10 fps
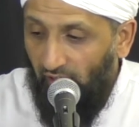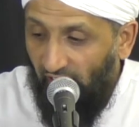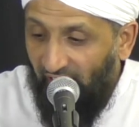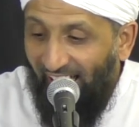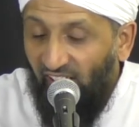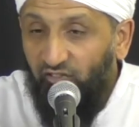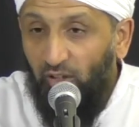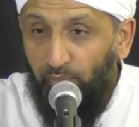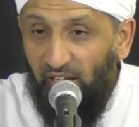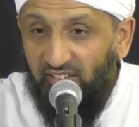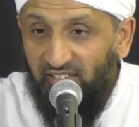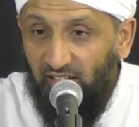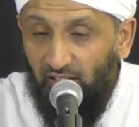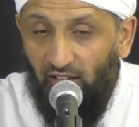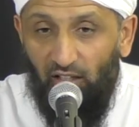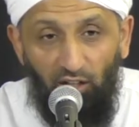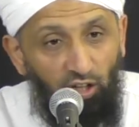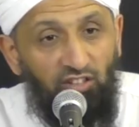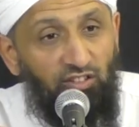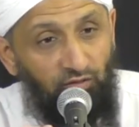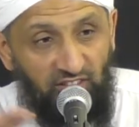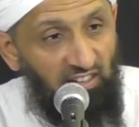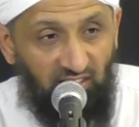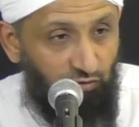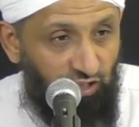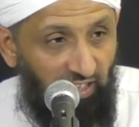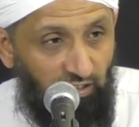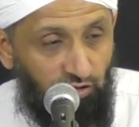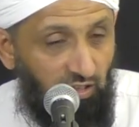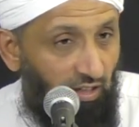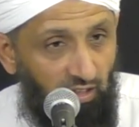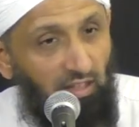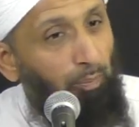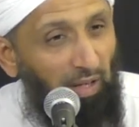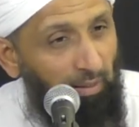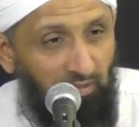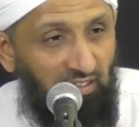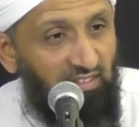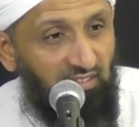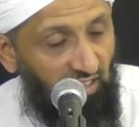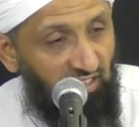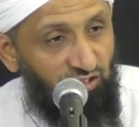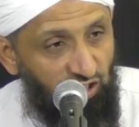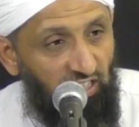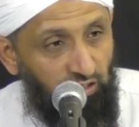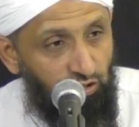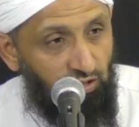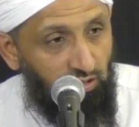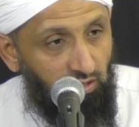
And after Brexit, lots of things have changed. The Prime Minister has changed.